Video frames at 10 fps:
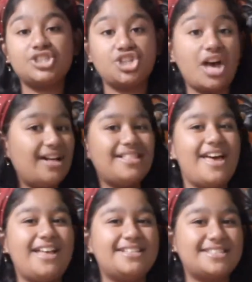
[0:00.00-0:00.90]

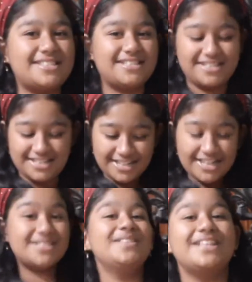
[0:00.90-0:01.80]
chocolates.
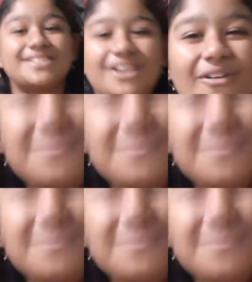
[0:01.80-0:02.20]
So let's go. I'm